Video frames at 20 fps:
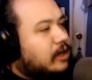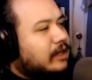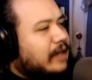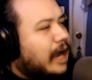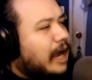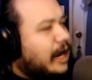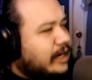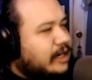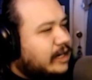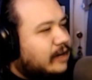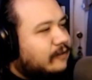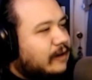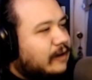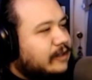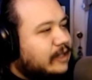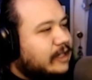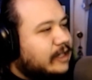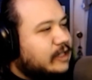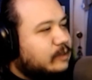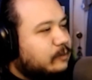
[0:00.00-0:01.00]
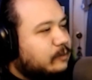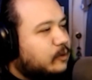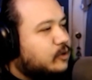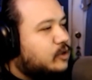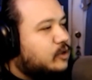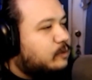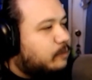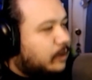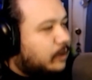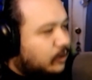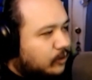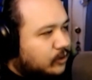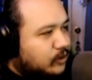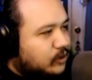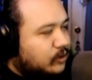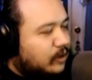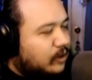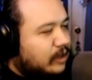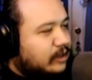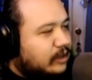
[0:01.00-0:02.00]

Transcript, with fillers: Kind of. I think it's more spiritual.